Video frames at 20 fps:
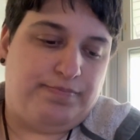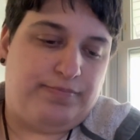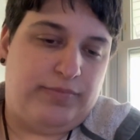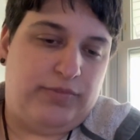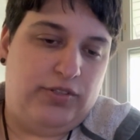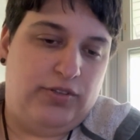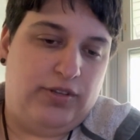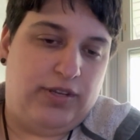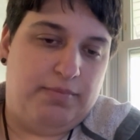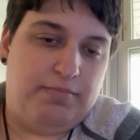
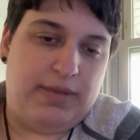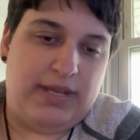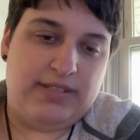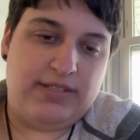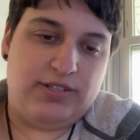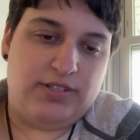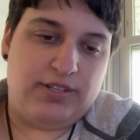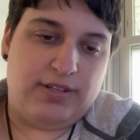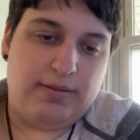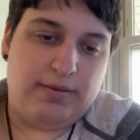you can
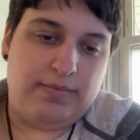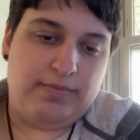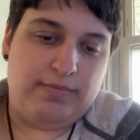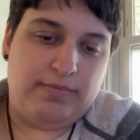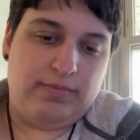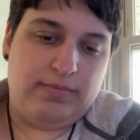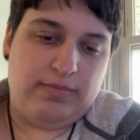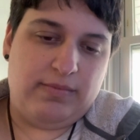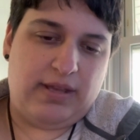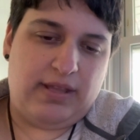message the,
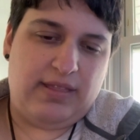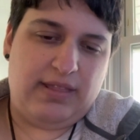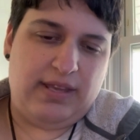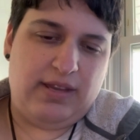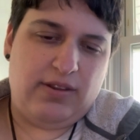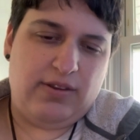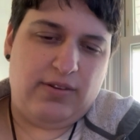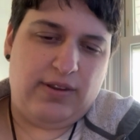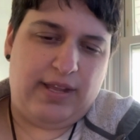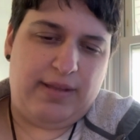I
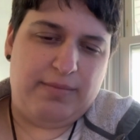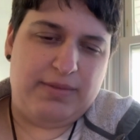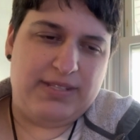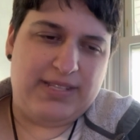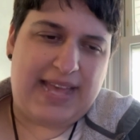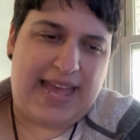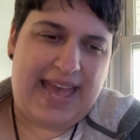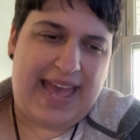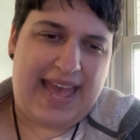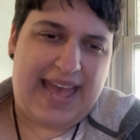think her name is
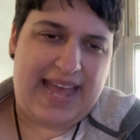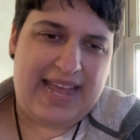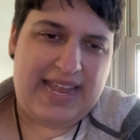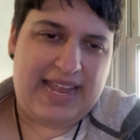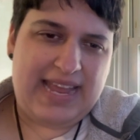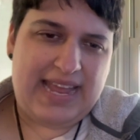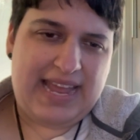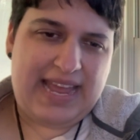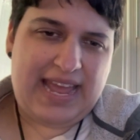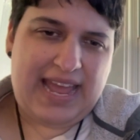Hat,
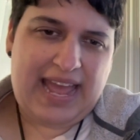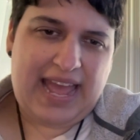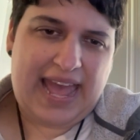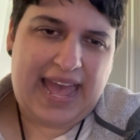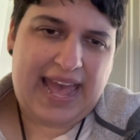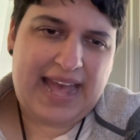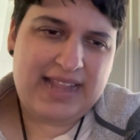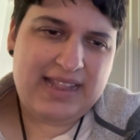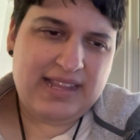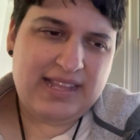
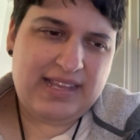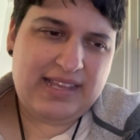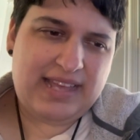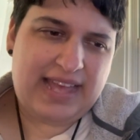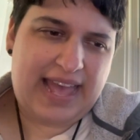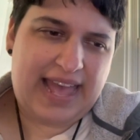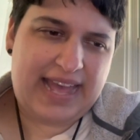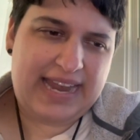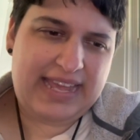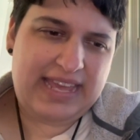Hatla,
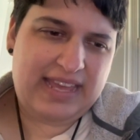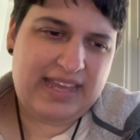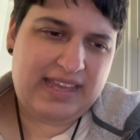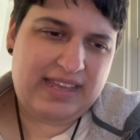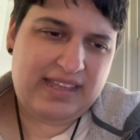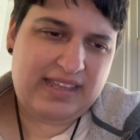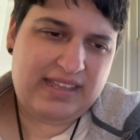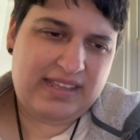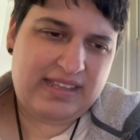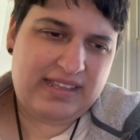
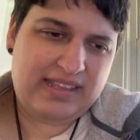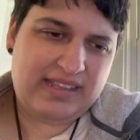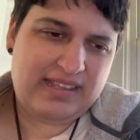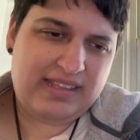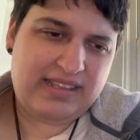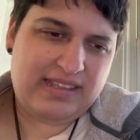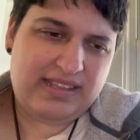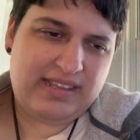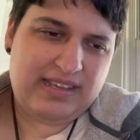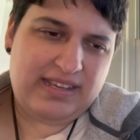Hatia
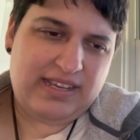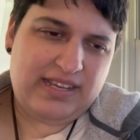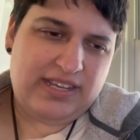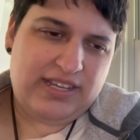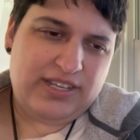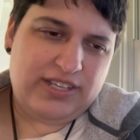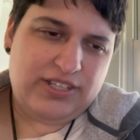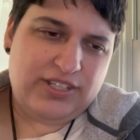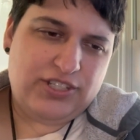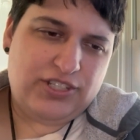
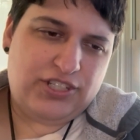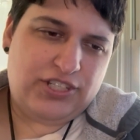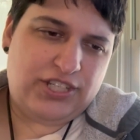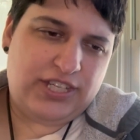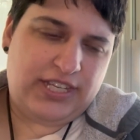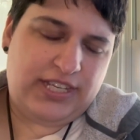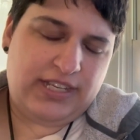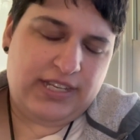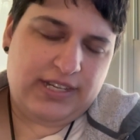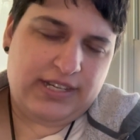
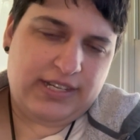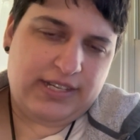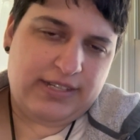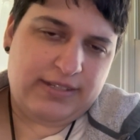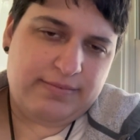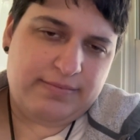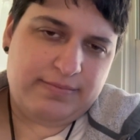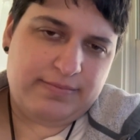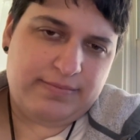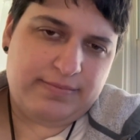she
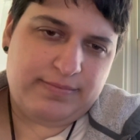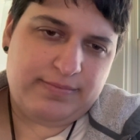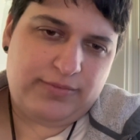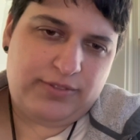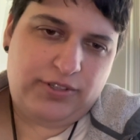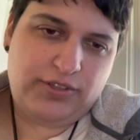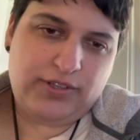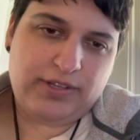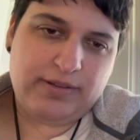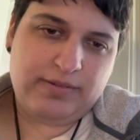um
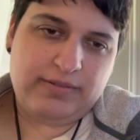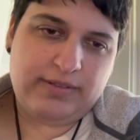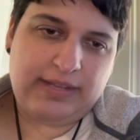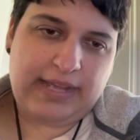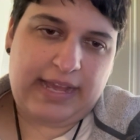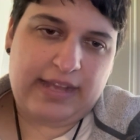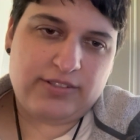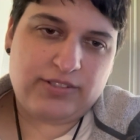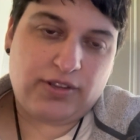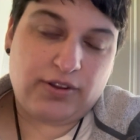you can
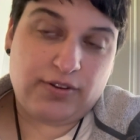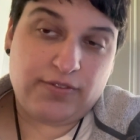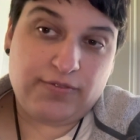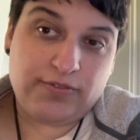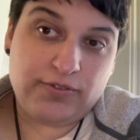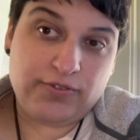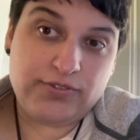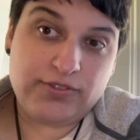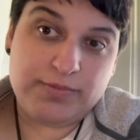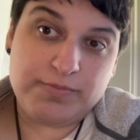ask her
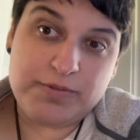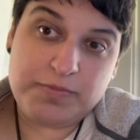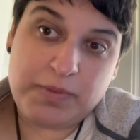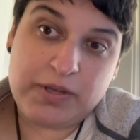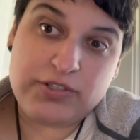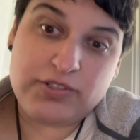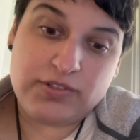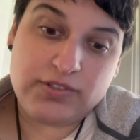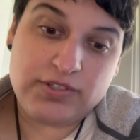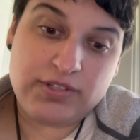for some
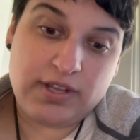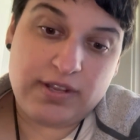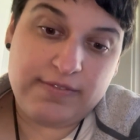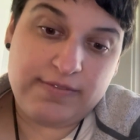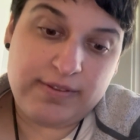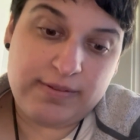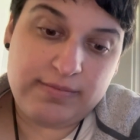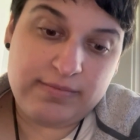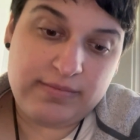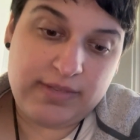special
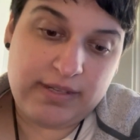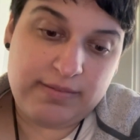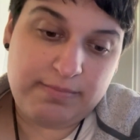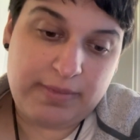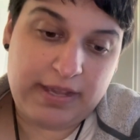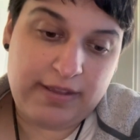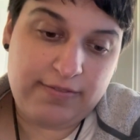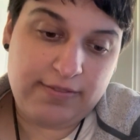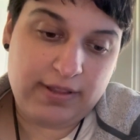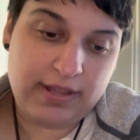stuff and, and
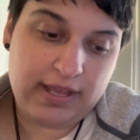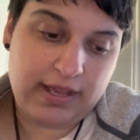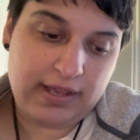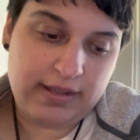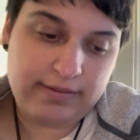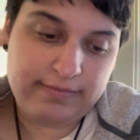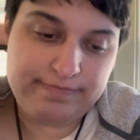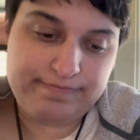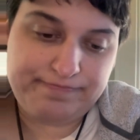pay for that